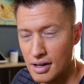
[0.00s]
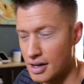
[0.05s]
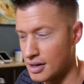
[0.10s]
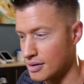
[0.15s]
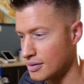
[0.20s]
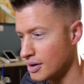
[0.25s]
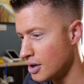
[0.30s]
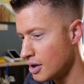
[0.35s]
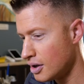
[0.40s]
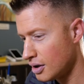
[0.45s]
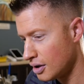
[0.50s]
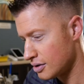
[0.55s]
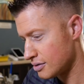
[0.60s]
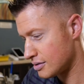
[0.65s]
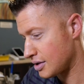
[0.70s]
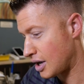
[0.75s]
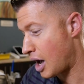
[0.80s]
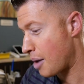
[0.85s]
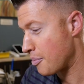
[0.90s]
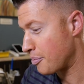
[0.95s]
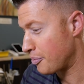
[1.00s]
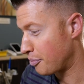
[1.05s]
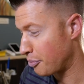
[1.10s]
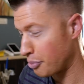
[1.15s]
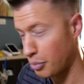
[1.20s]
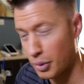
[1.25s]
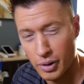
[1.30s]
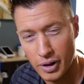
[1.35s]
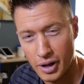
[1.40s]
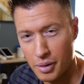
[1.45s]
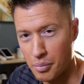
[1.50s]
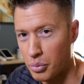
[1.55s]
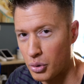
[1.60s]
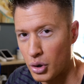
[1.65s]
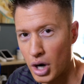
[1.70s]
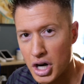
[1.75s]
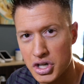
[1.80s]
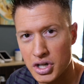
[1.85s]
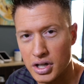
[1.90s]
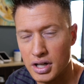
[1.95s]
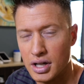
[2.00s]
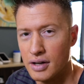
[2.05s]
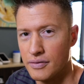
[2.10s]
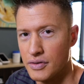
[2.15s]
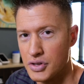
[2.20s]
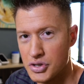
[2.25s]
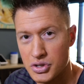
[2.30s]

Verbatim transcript: a top impression of